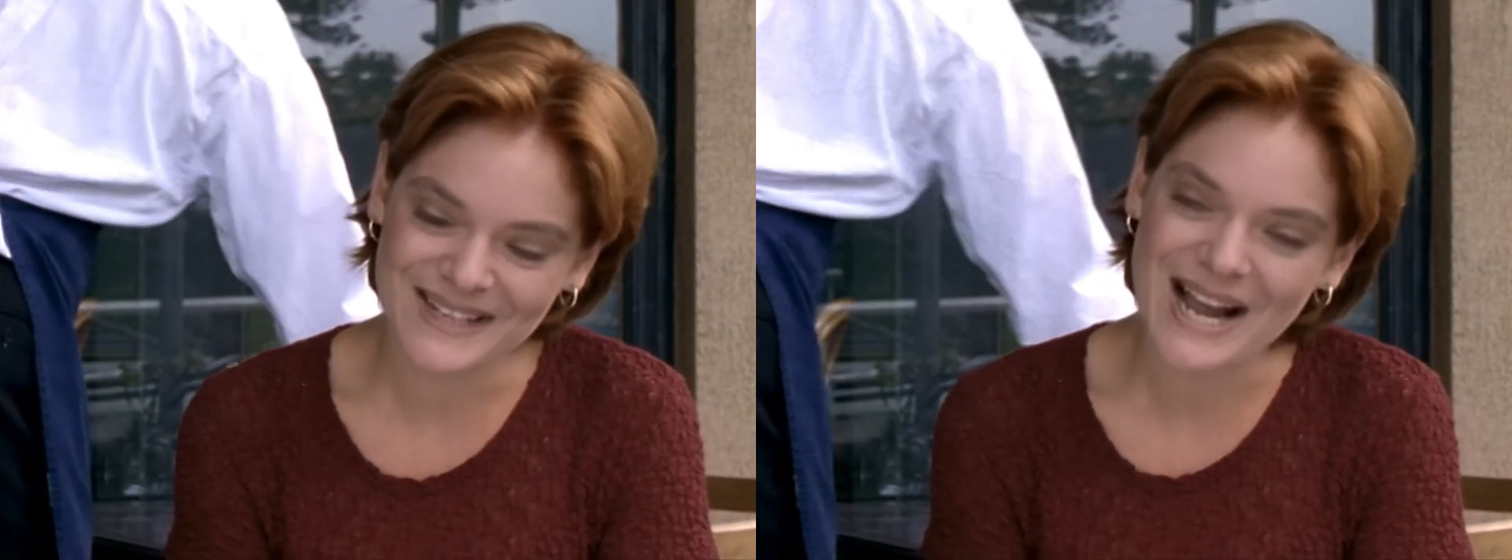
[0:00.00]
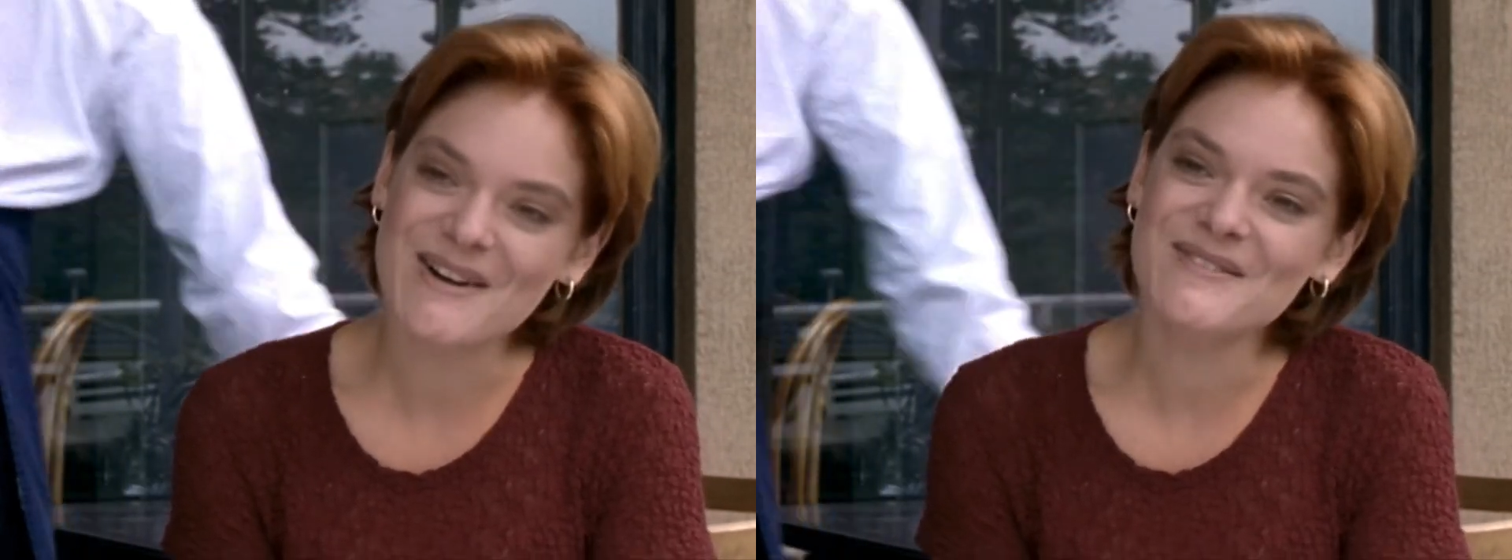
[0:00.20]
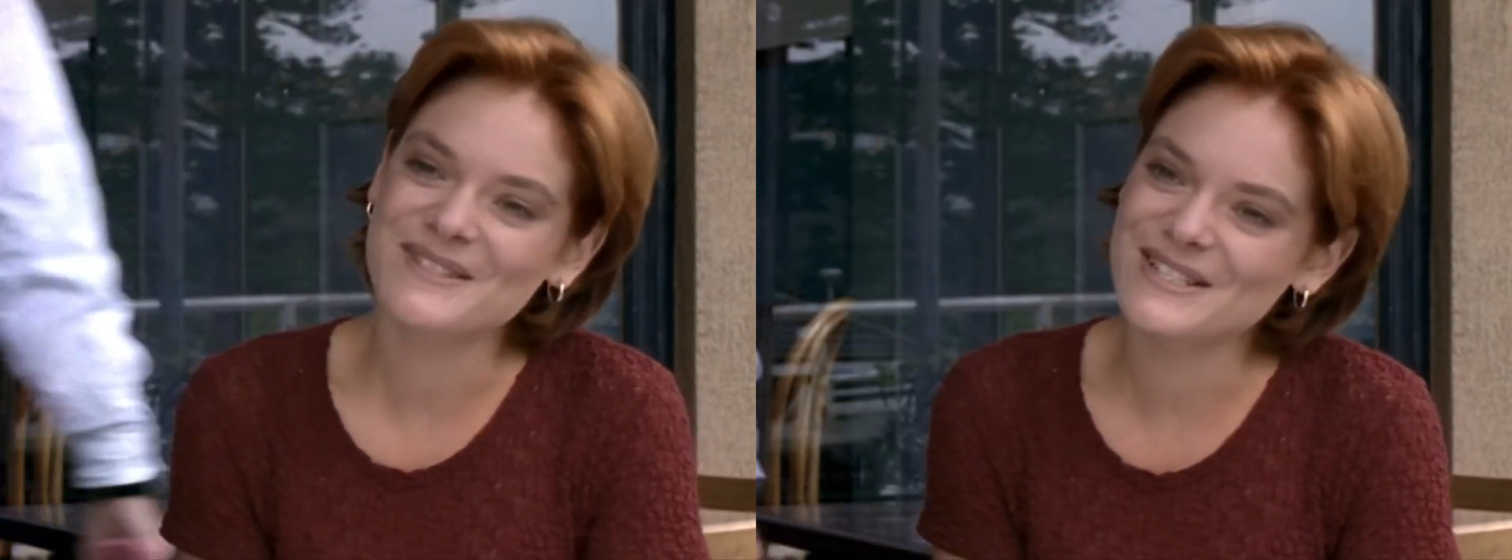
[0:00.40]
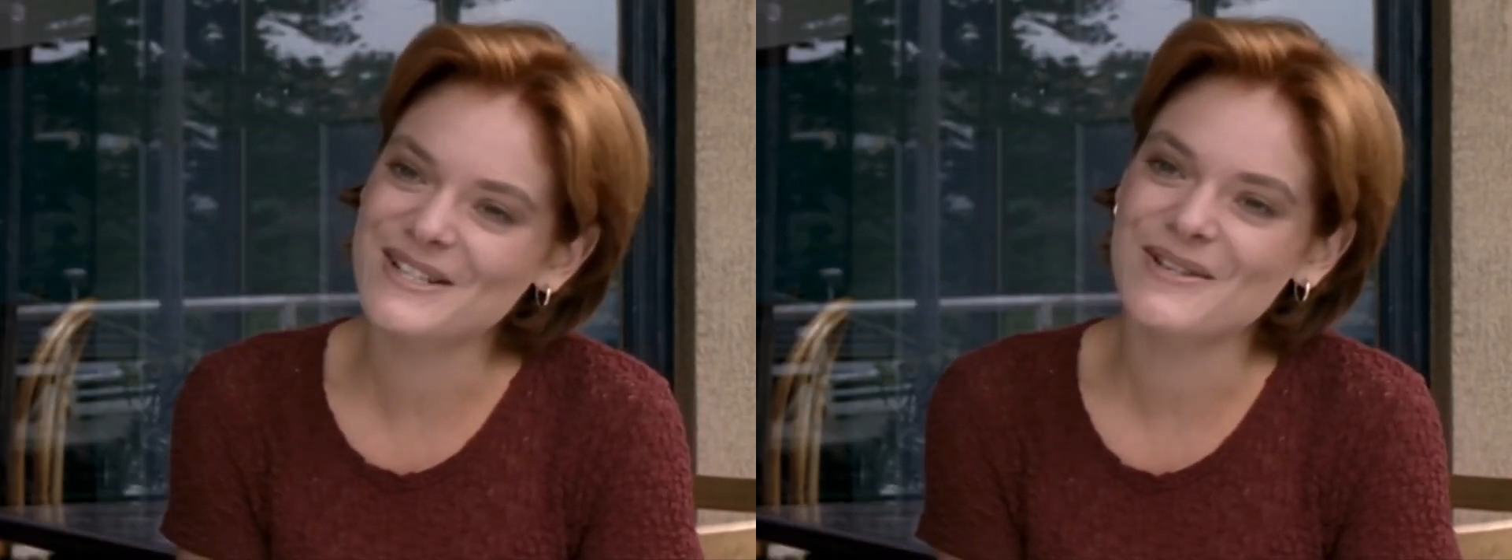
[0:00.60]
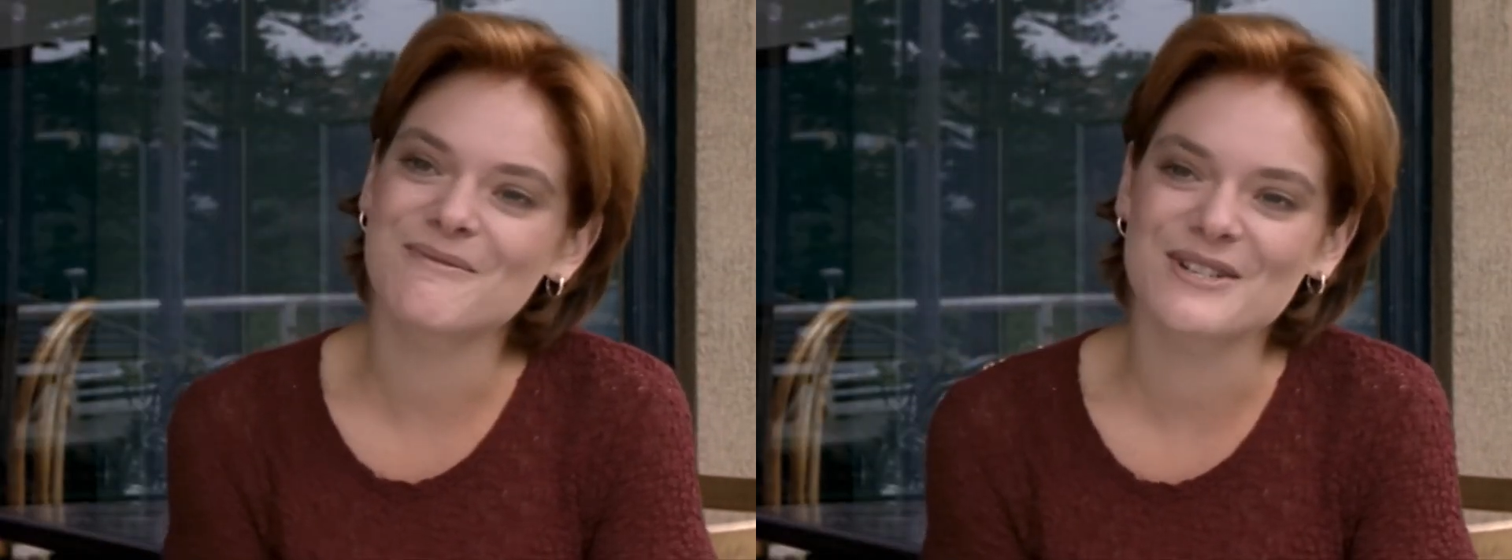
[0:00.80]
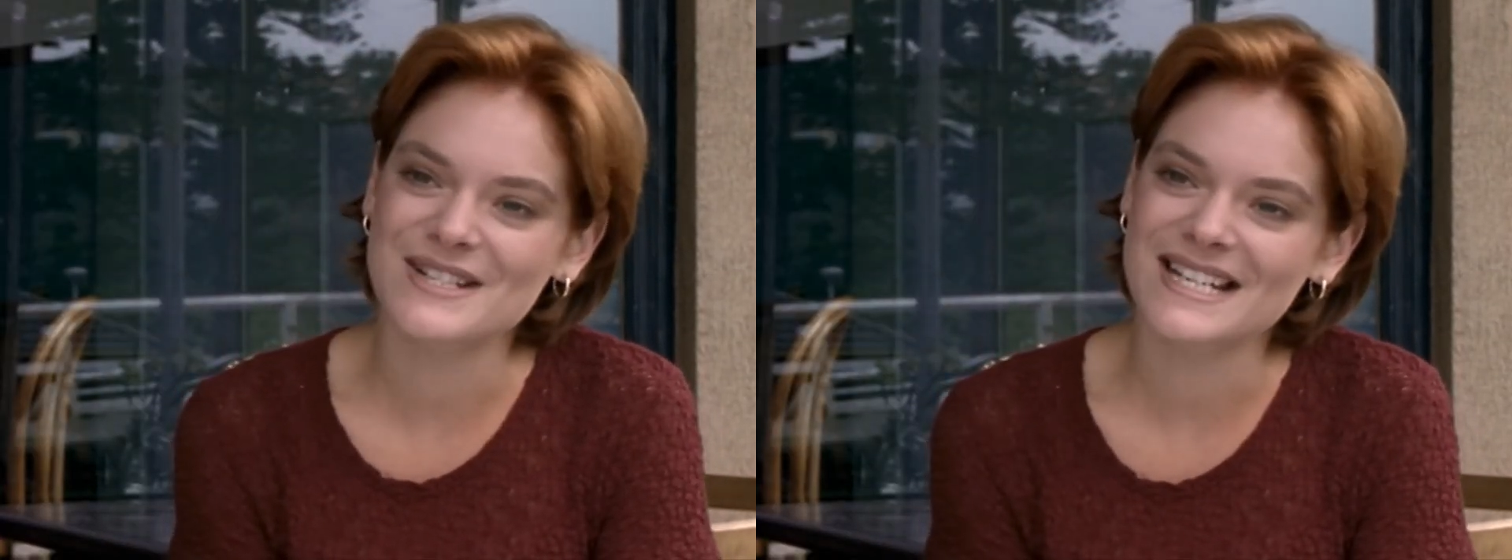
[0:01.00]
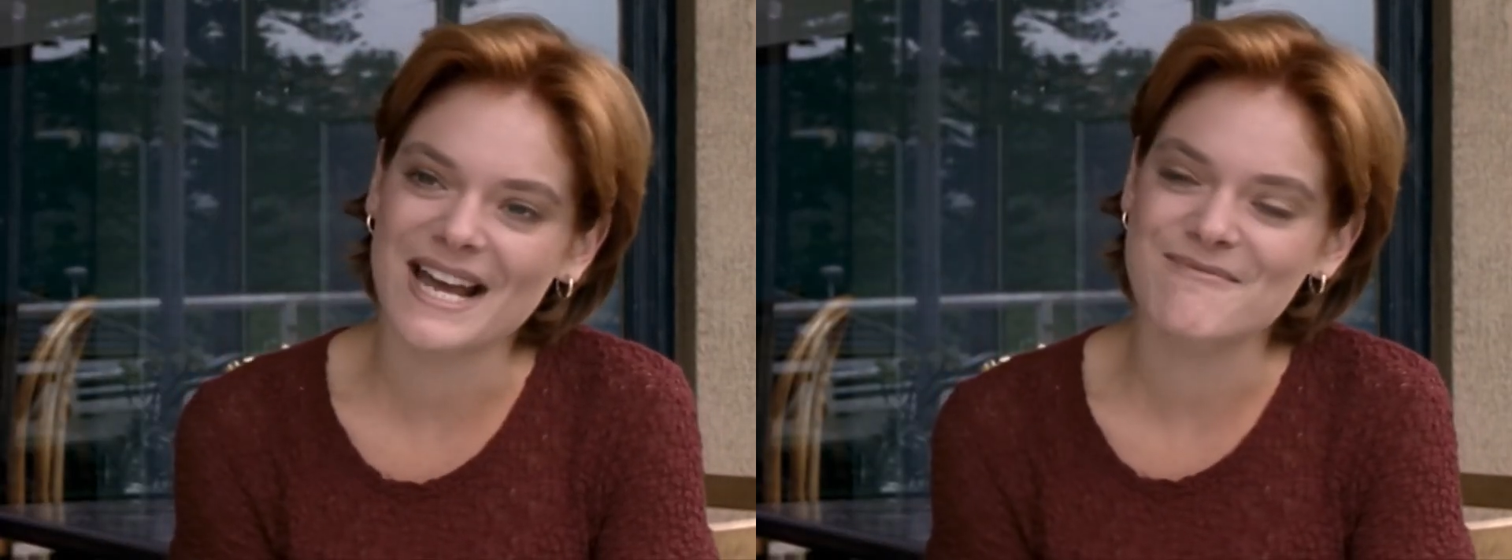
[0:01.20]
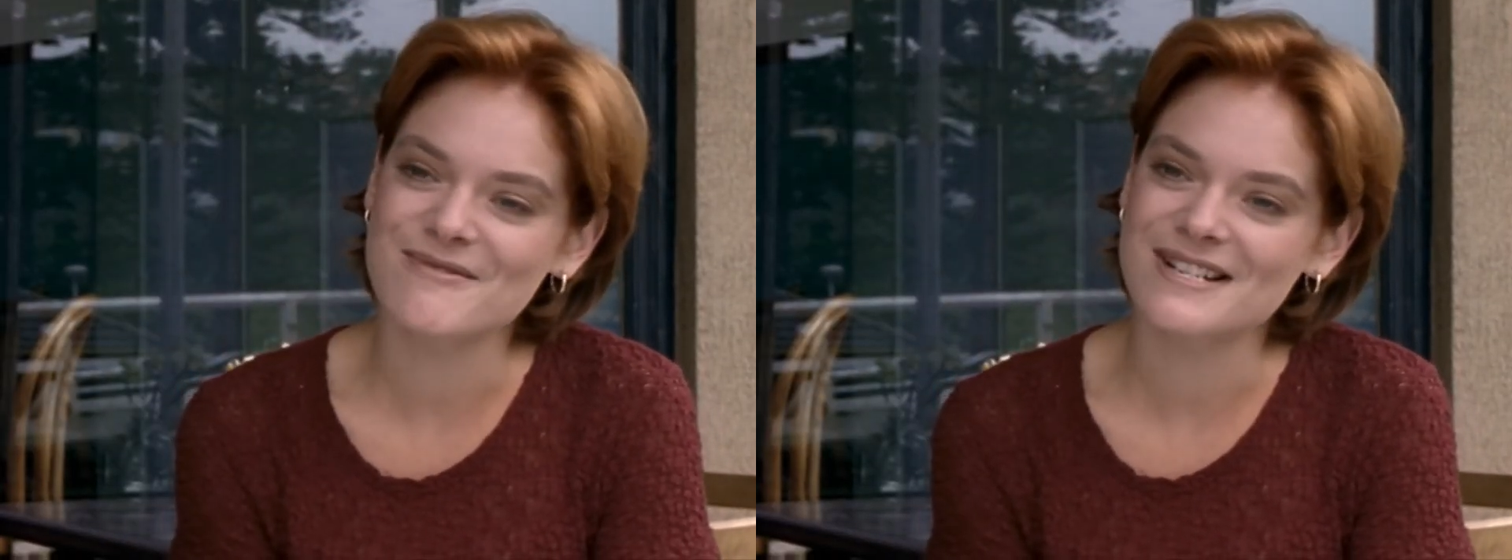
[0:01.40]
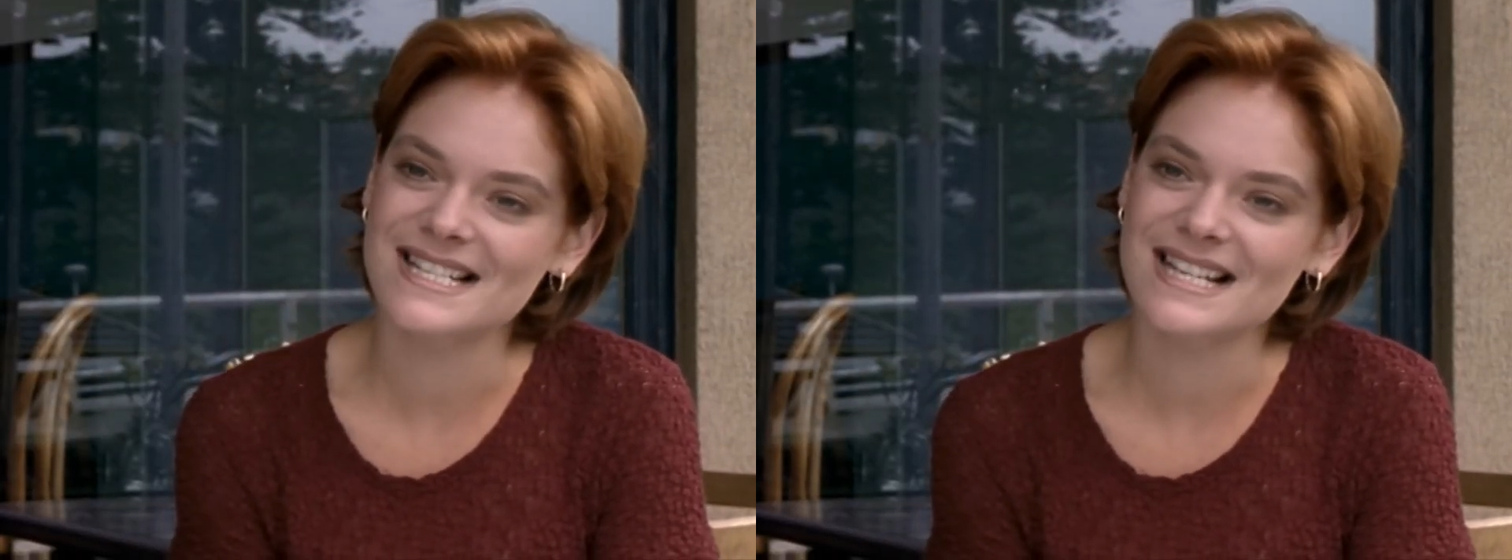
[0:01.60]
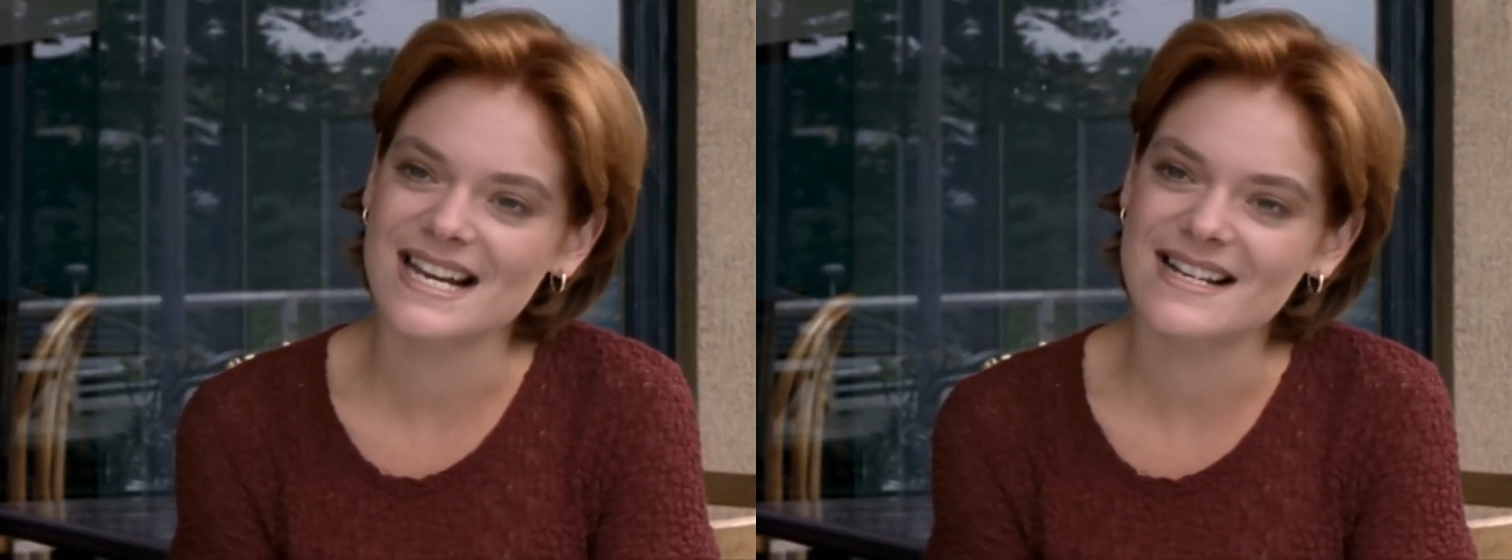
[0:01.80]
How often do you commute to Canberra to
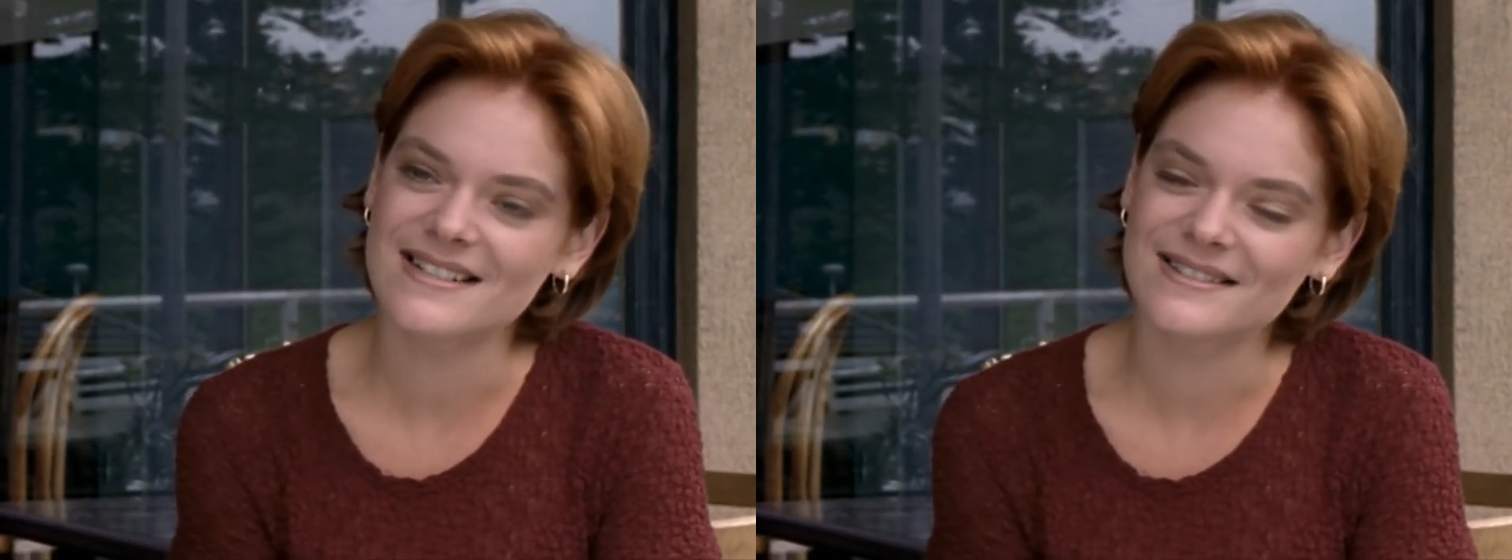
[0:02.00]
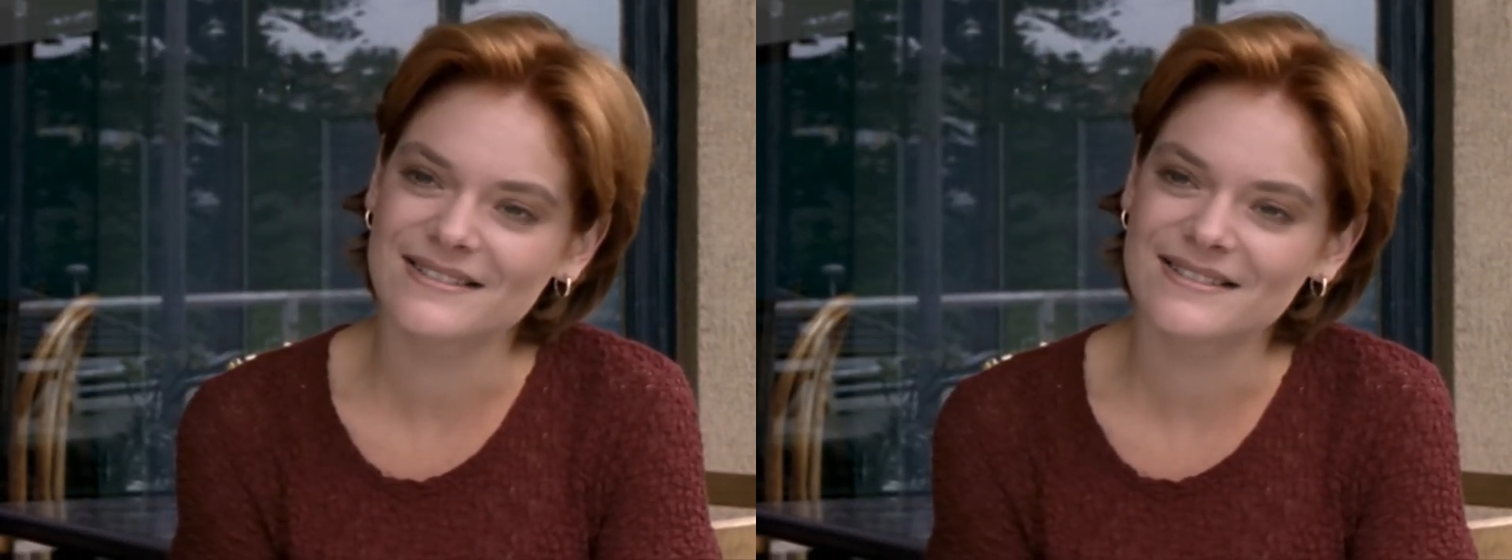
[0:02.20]
see her?